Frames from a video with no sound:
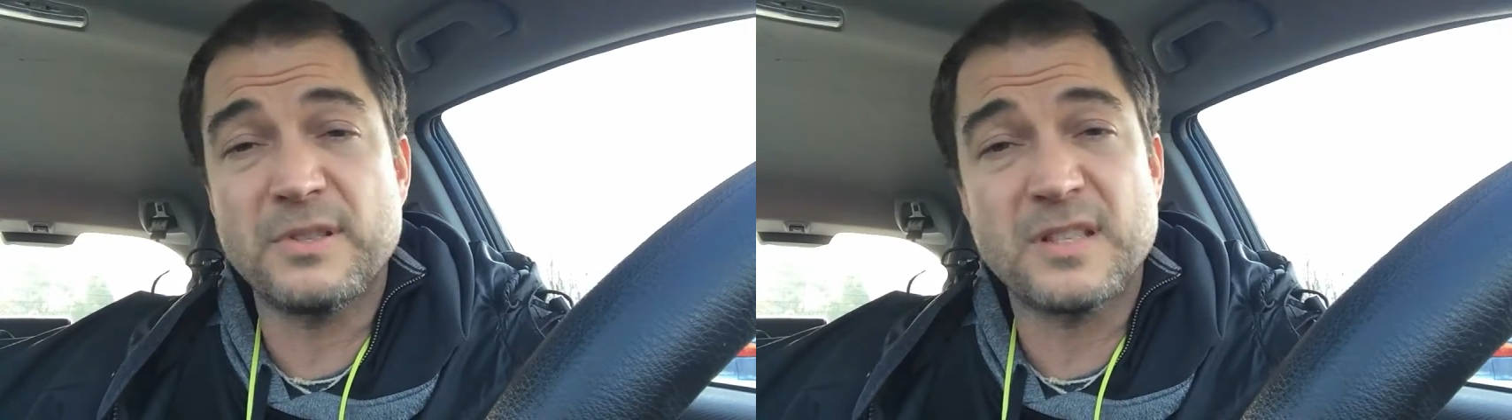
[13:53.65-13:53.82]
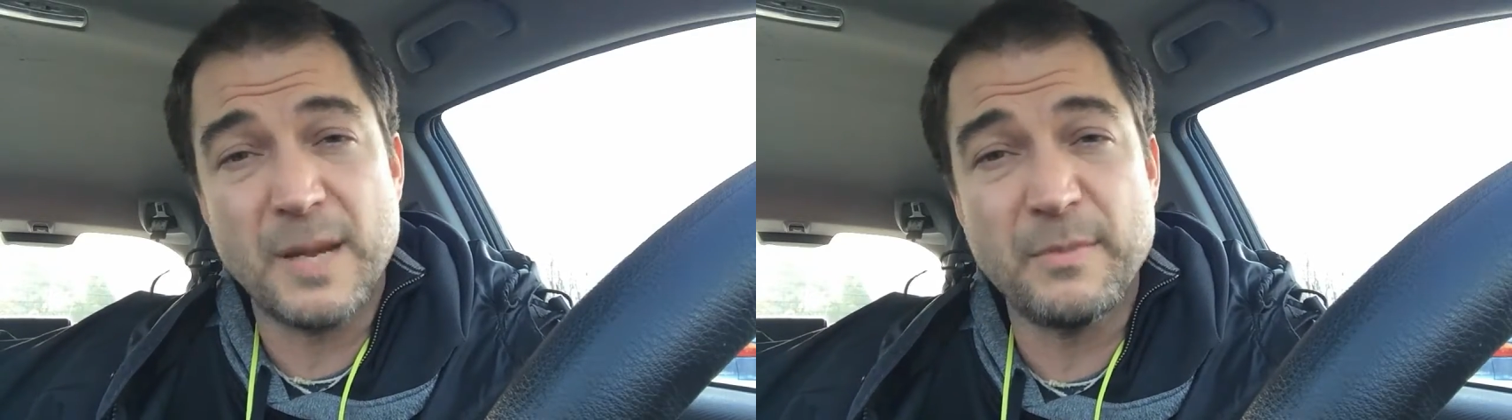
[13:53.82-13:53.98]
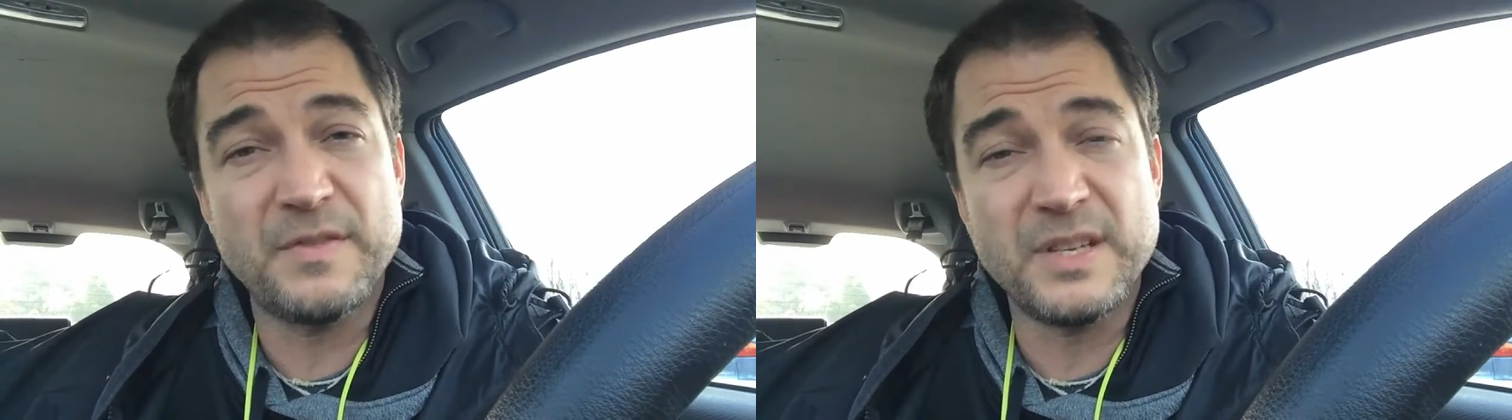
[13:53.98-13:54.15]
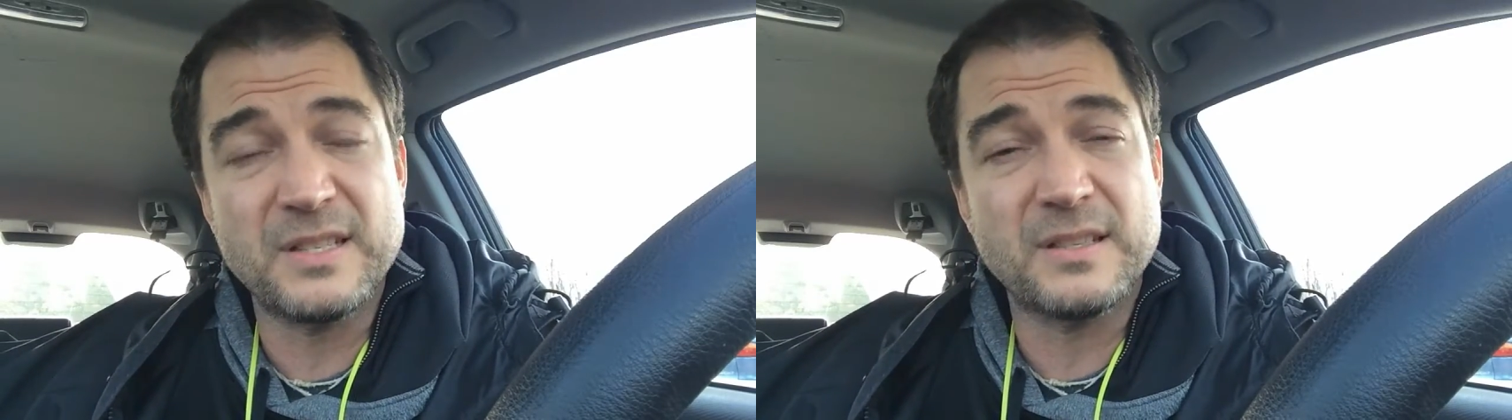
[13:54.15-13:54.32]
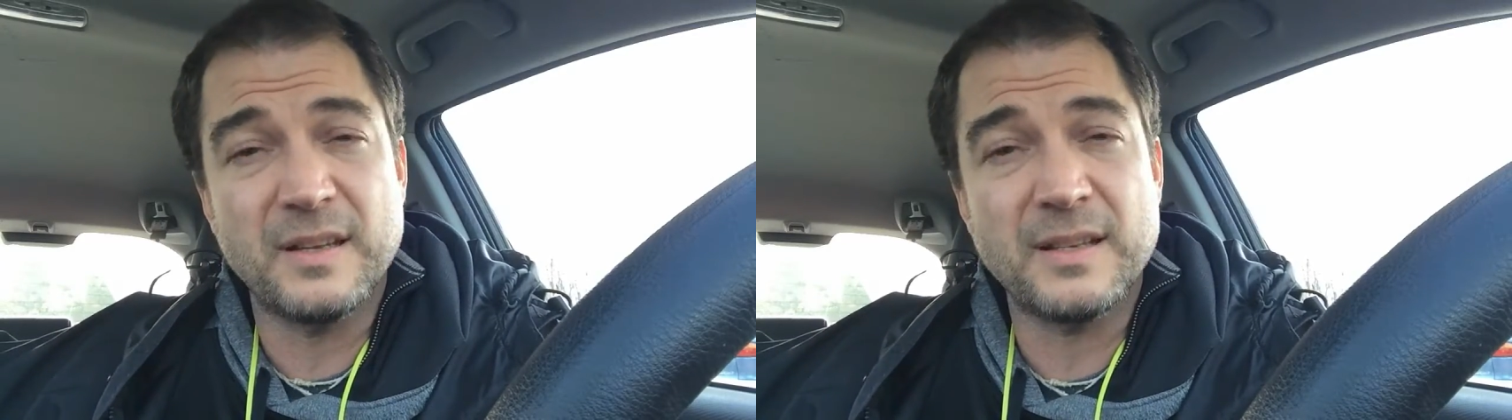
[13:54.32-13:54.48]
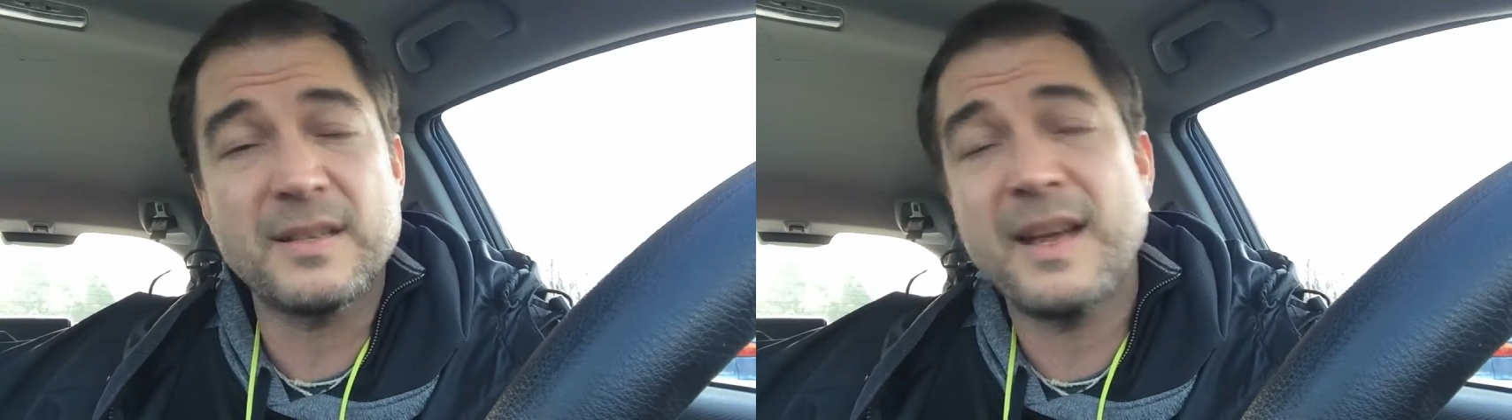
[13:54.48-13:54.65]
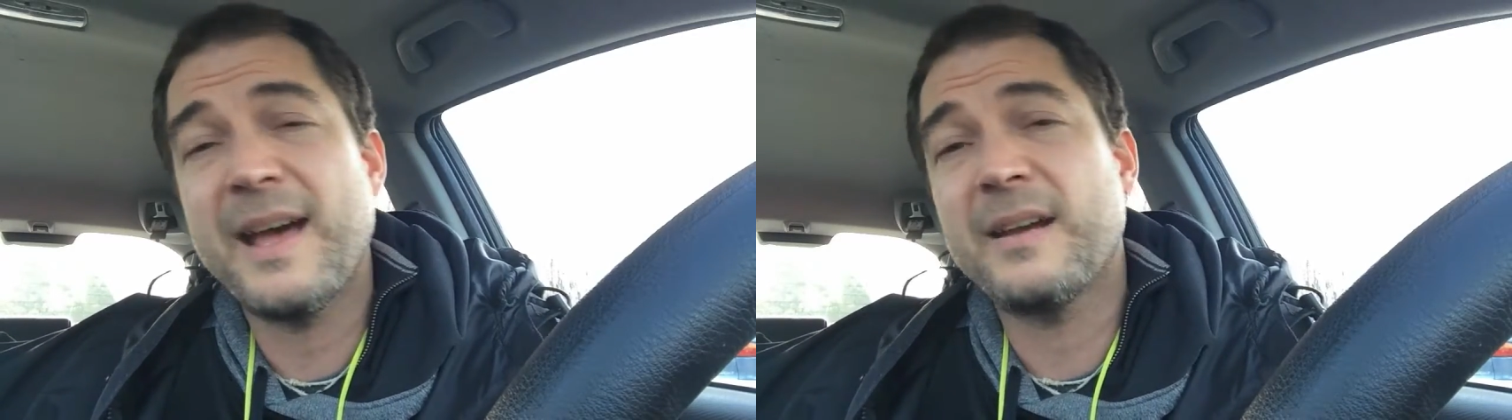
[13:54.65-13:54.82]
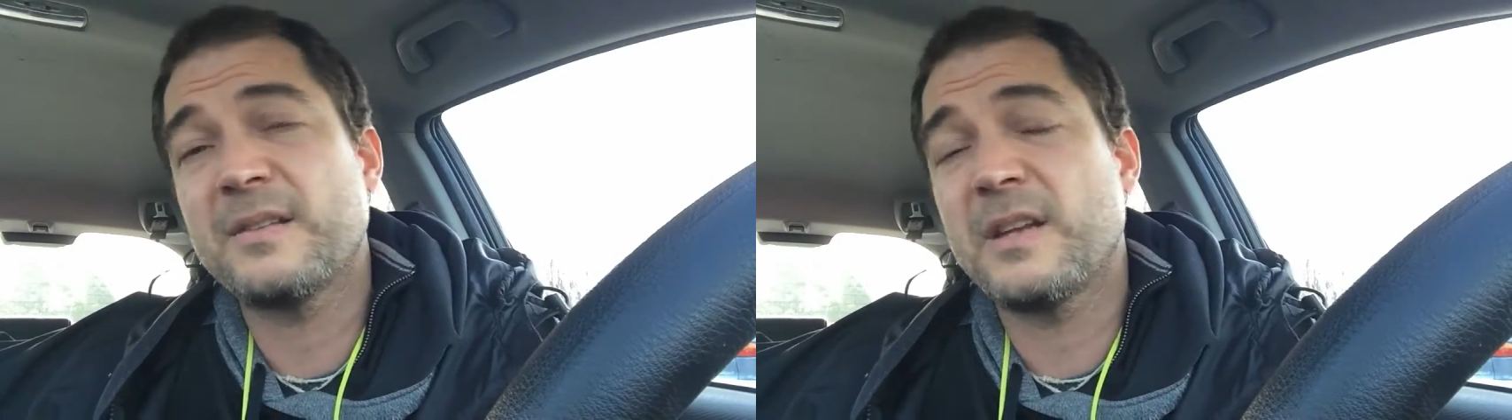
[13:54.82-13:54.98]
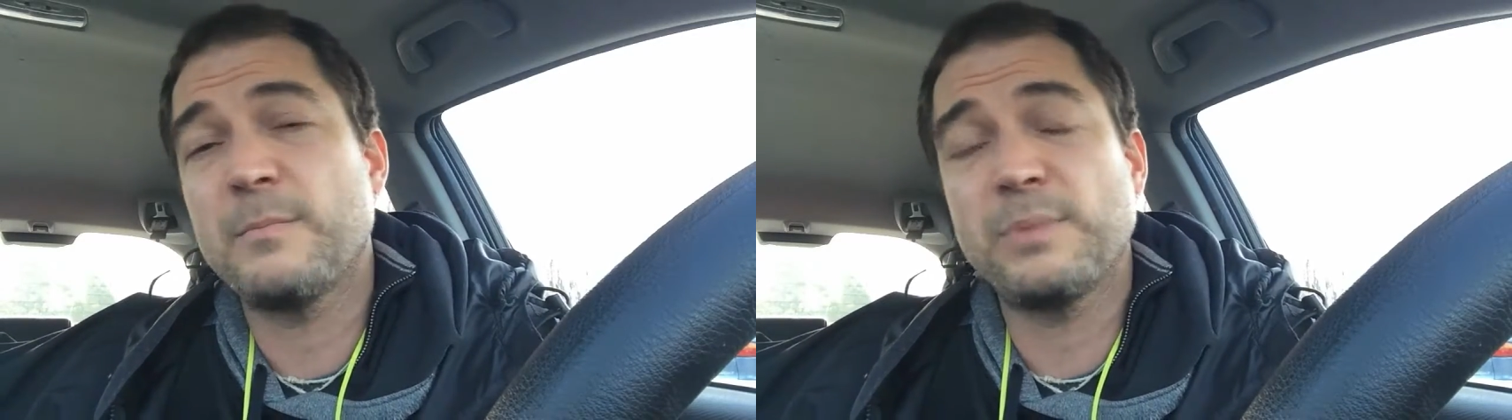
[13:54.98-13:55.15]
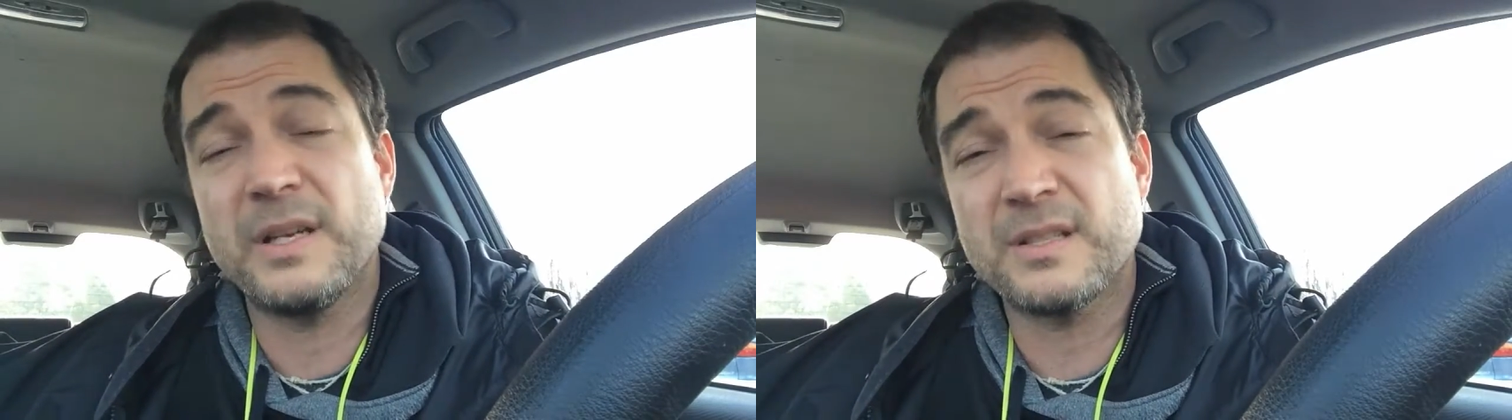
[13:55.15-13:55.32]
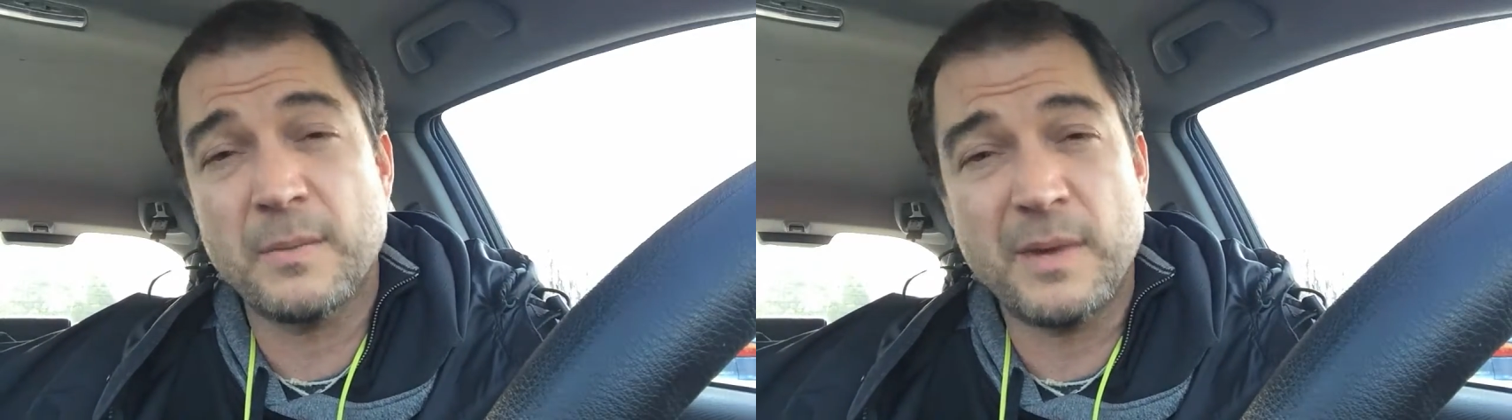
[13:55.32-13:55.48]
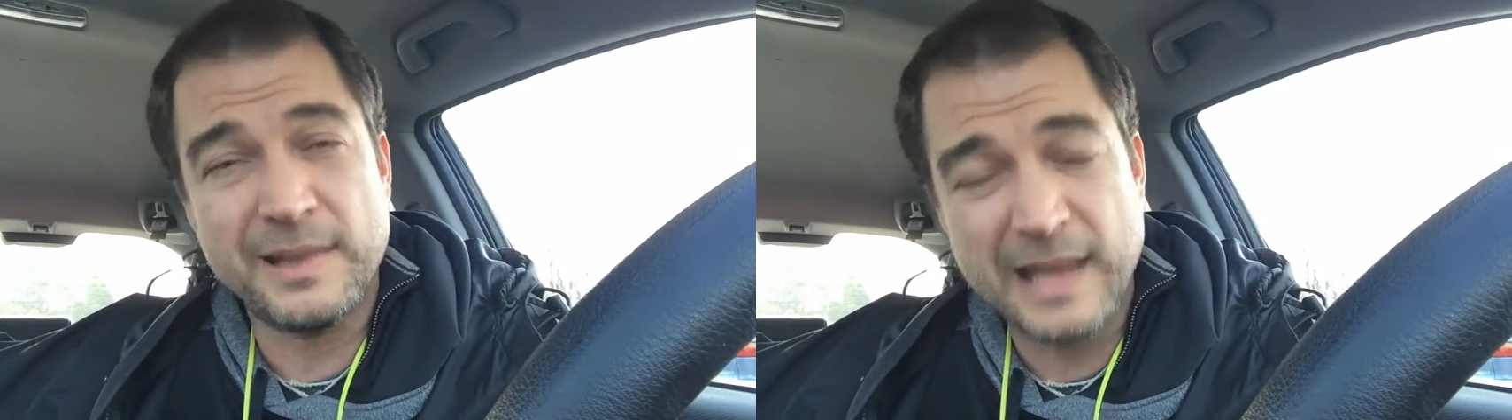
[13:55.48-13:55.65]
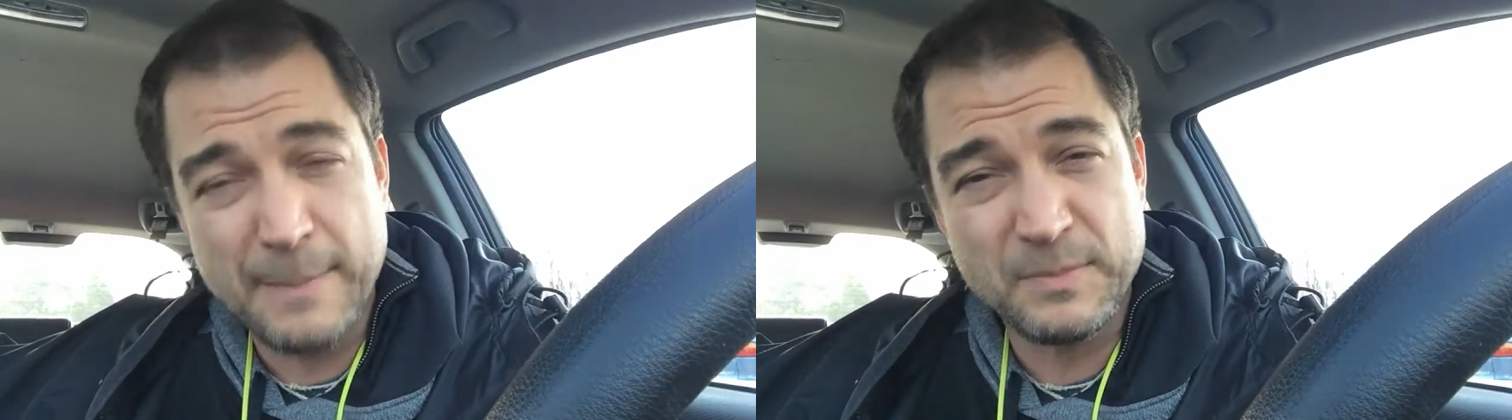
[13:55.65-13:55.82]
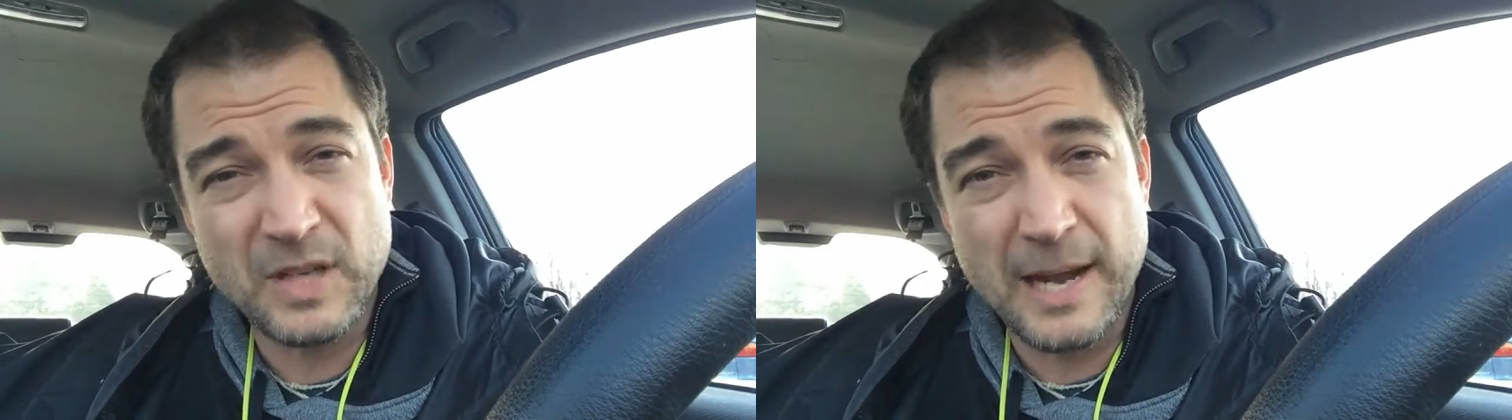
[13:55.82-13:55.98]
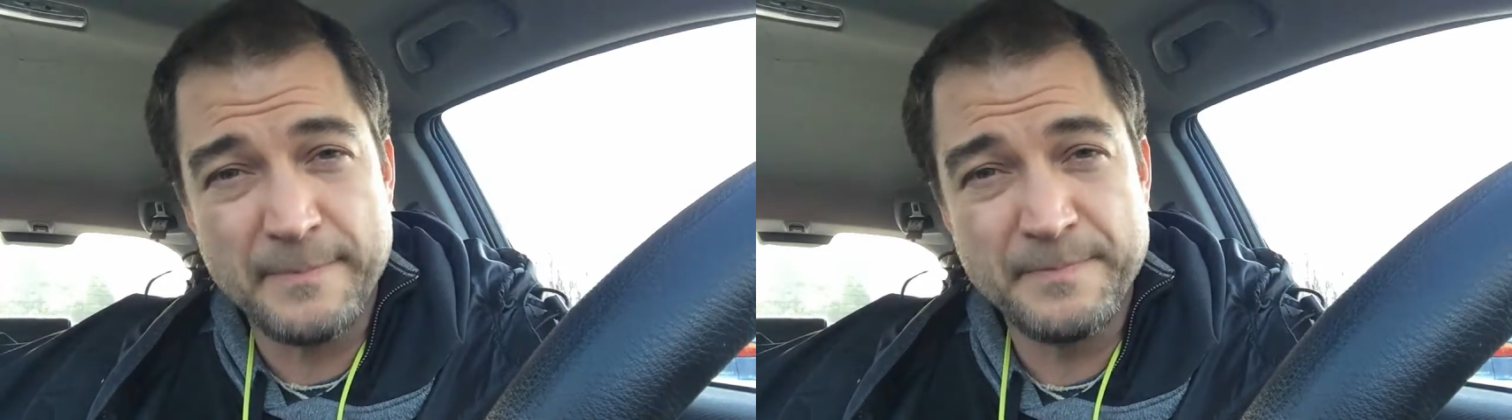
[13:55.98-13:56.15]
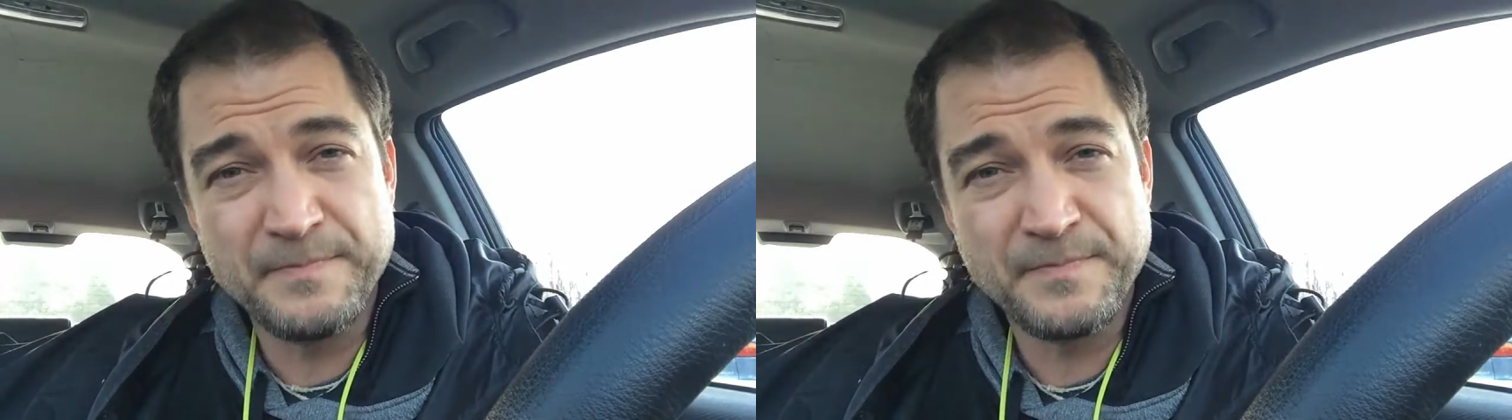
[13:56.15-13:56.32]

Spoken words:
some of these things had to take place on my laptop.